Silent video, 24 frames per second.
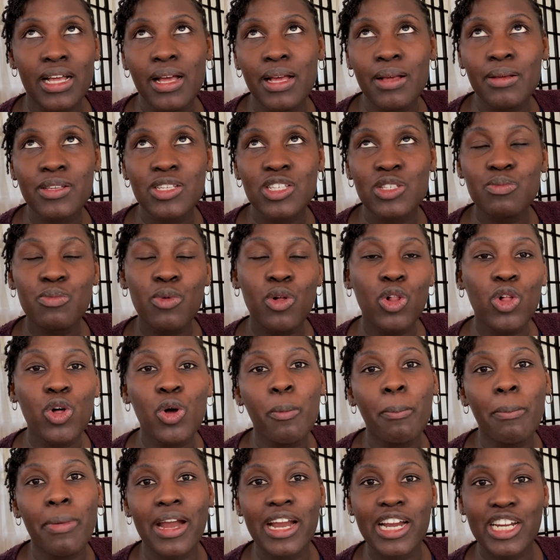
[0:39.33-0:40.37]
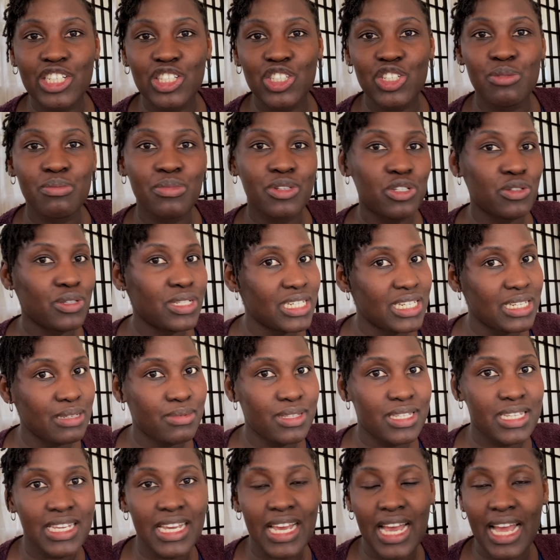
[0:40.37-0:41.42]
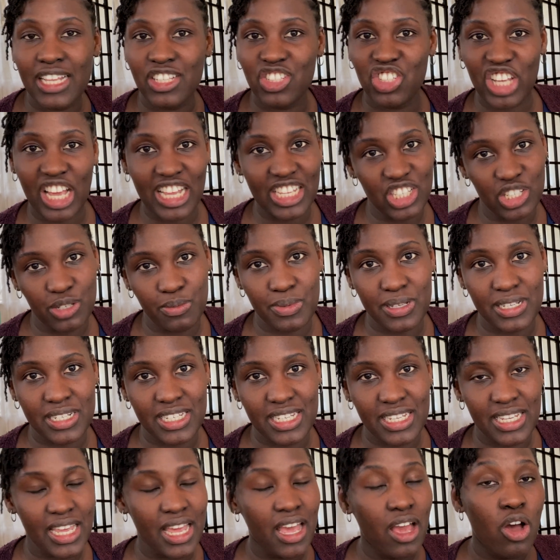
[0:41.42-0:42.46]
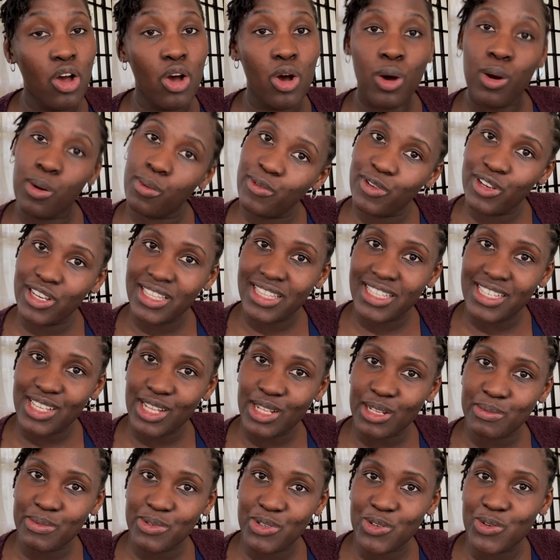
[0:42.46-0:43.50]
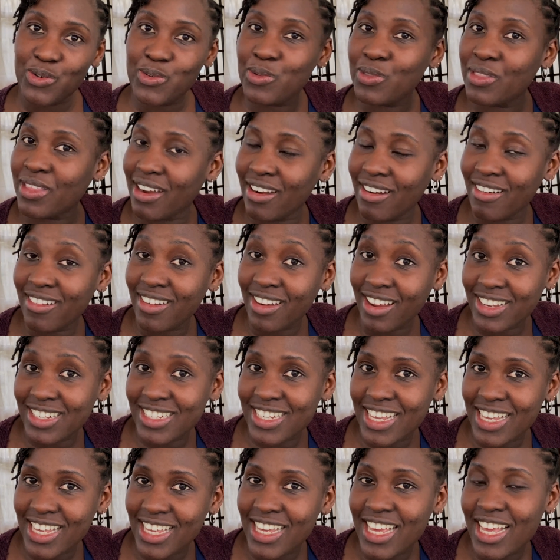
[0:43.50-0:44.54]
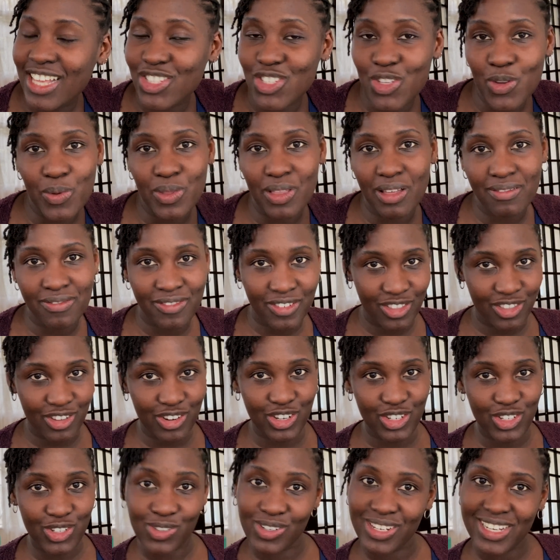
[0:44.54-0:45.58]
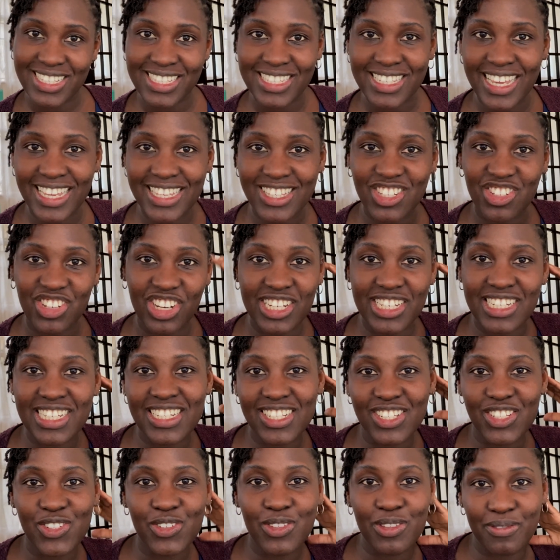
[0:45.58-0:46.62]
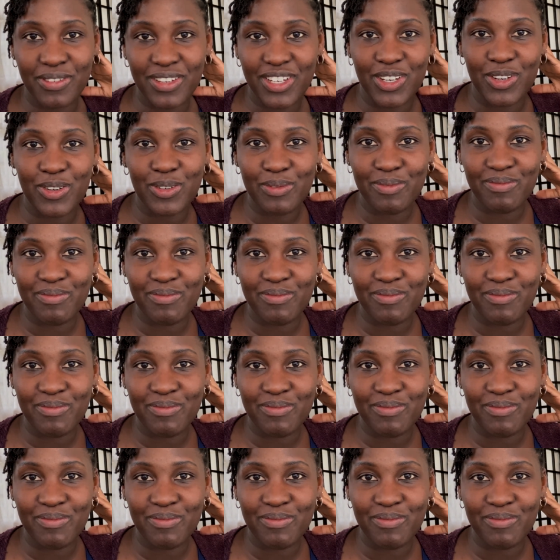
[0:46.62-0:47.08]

a small comparison between DeepSeek and ChatGPT. Hopefully this helps you that are non-techie. And so without further ado, let's get straight into the video.